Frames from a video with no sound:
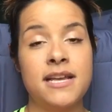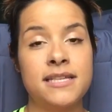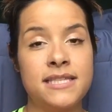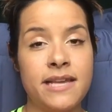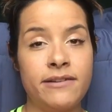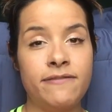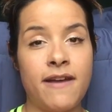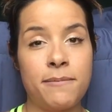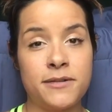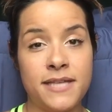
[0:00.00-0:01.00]

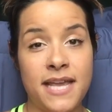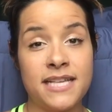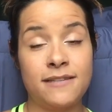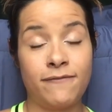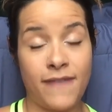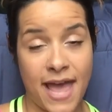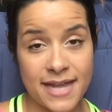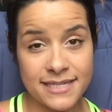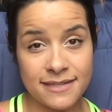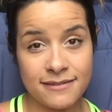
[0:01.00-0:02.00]
75% is
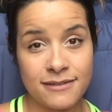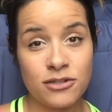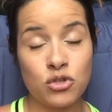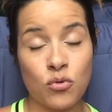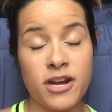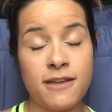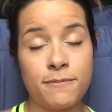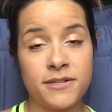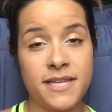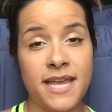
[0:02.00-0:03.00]
fat,
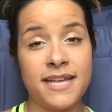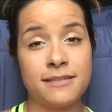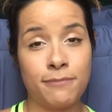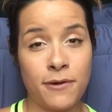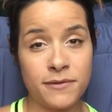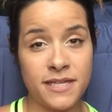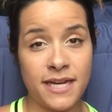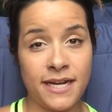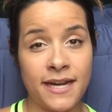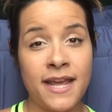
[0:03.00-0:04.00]
20% is
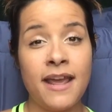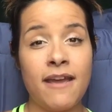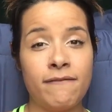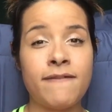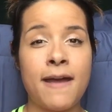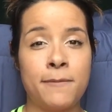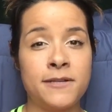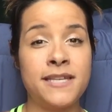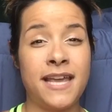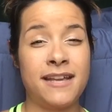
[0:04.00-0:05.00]
protein, and
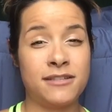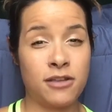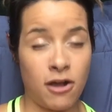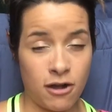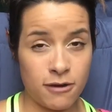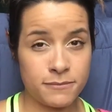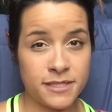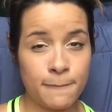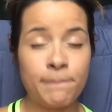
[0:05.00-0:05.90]
5% is carbs.